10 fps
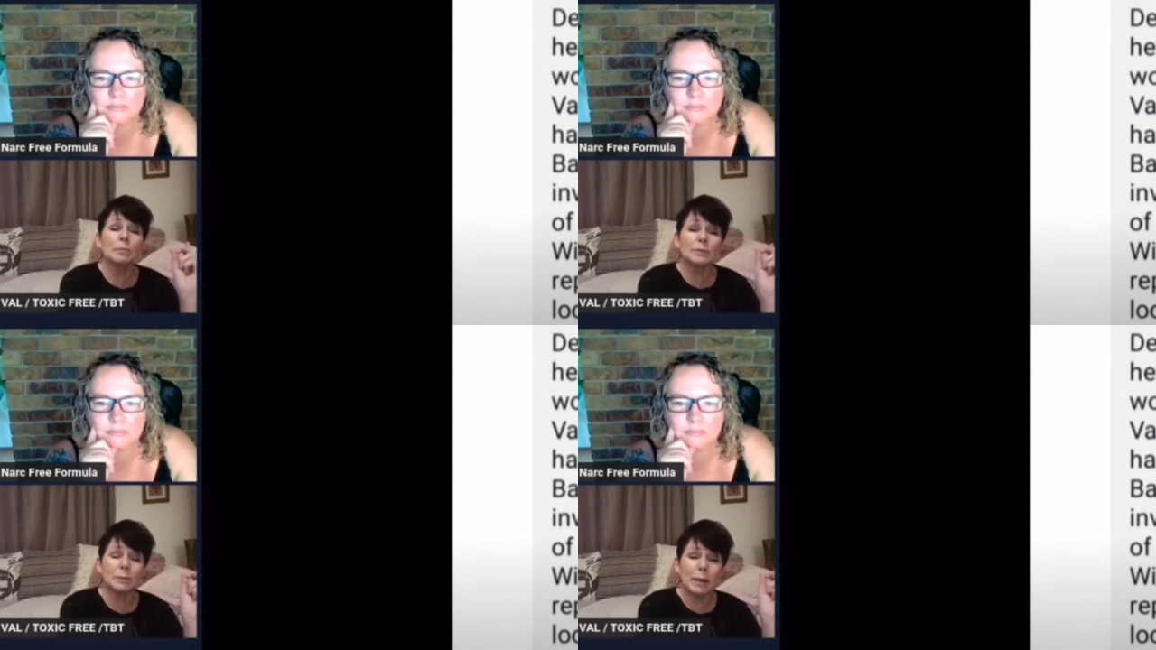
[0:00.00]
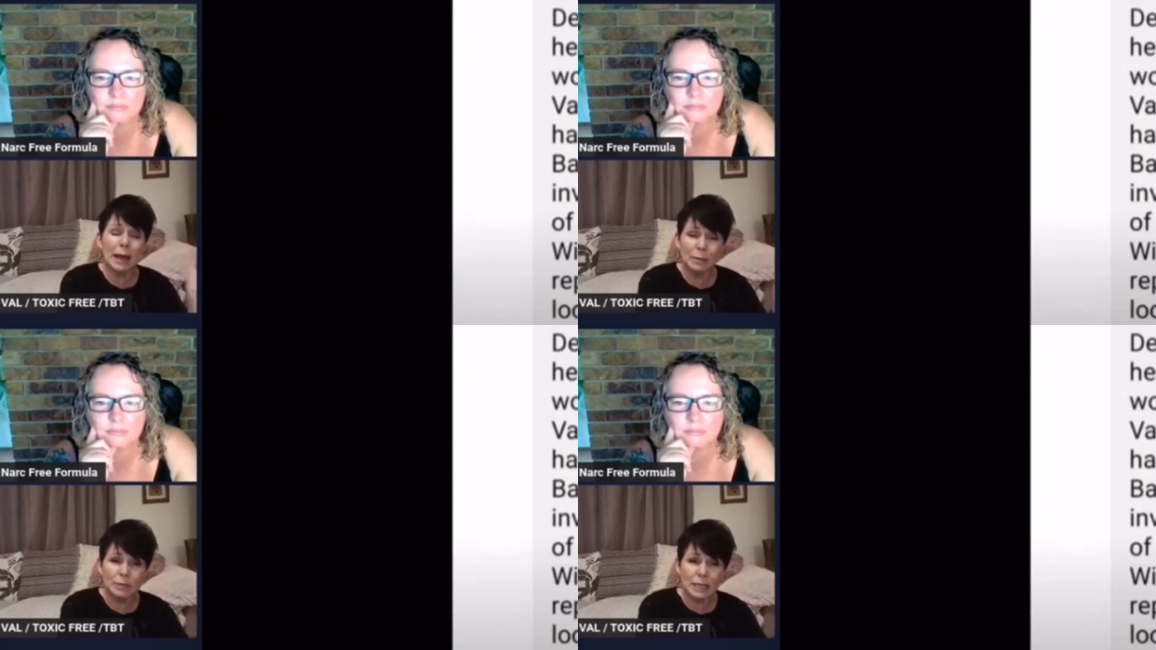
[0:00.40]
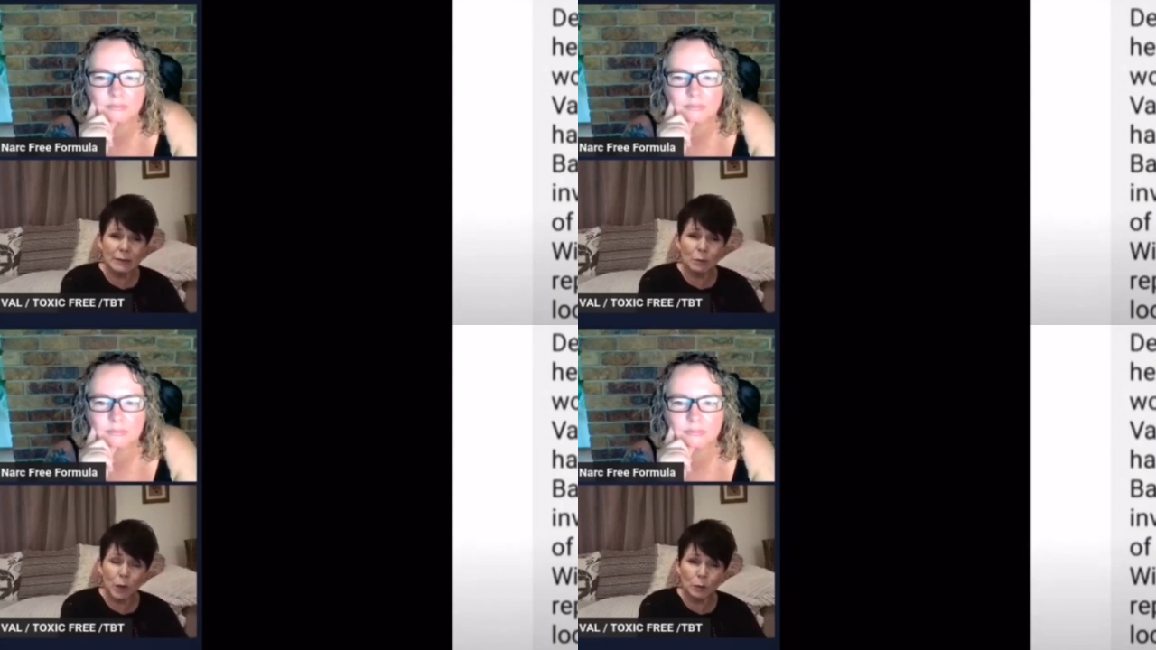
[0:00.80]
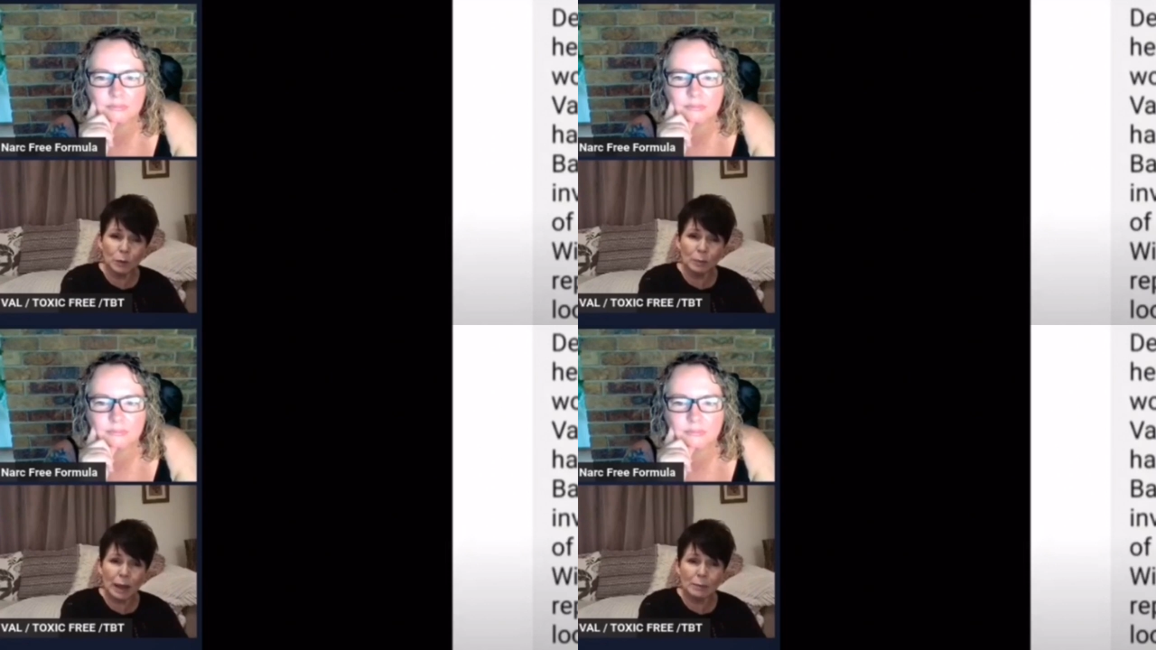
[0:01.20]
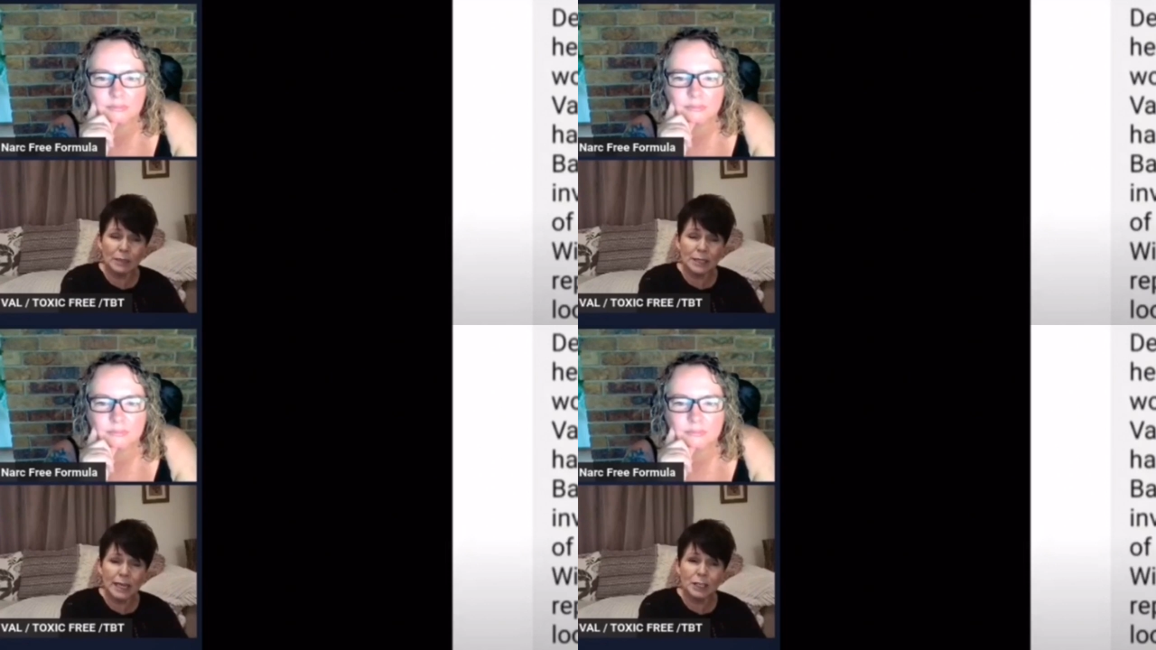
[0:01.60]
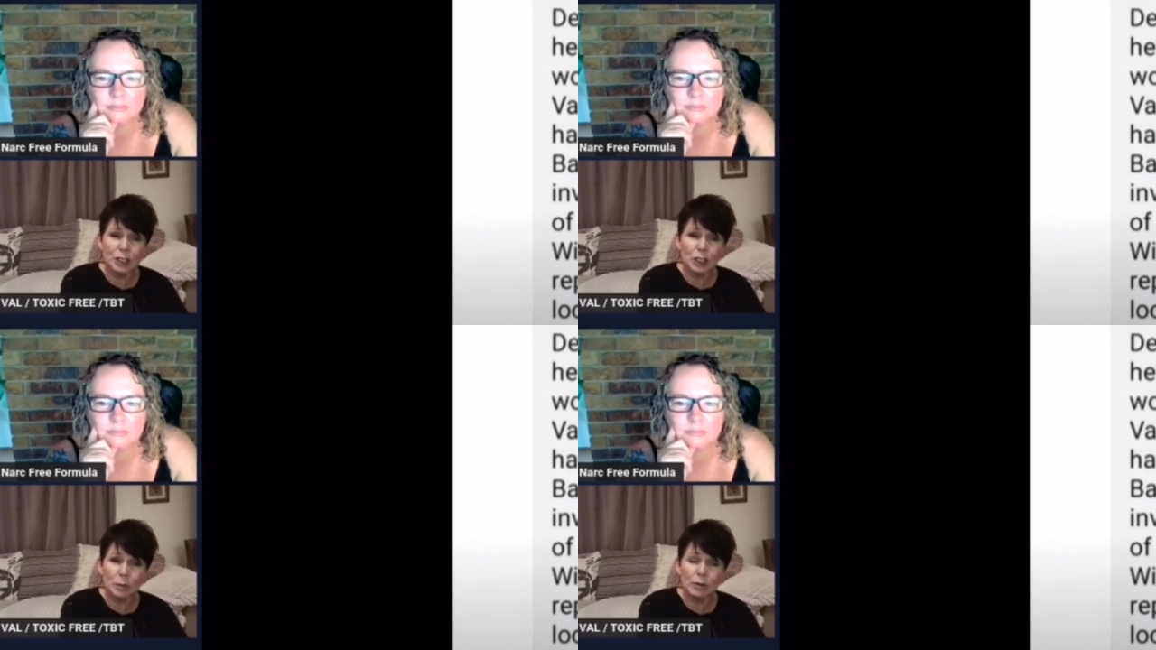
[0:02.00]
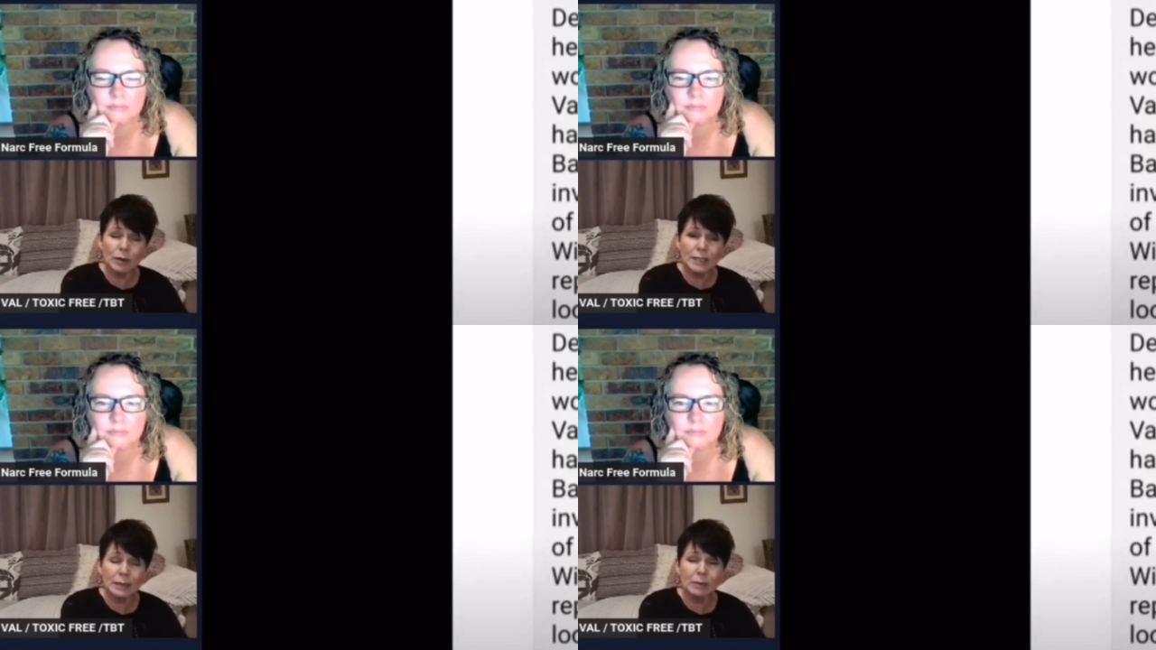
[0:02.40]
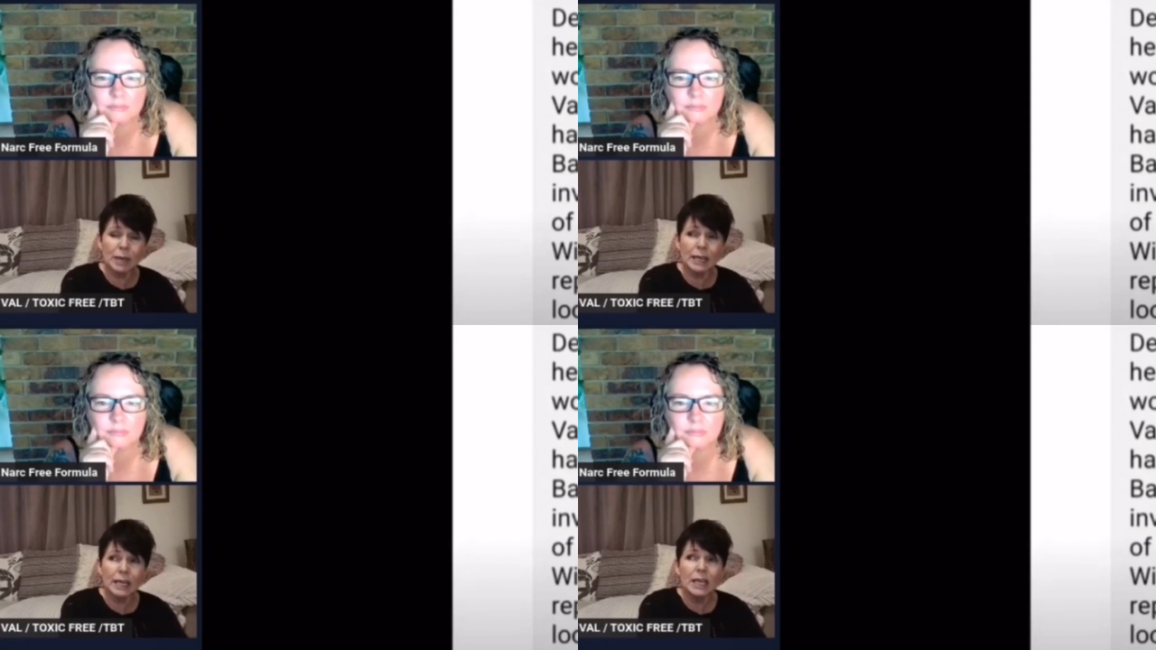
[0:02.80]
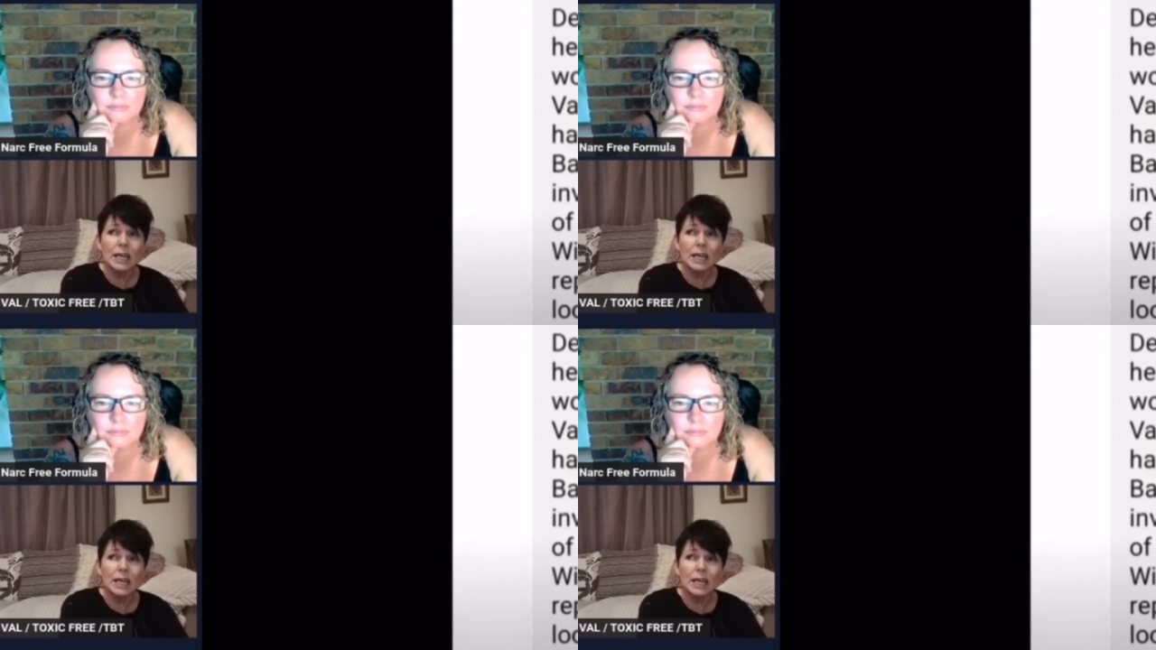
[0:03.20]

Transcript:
Speaker 1: to Bam's to have a word with Bam to tell her to stop harassing me.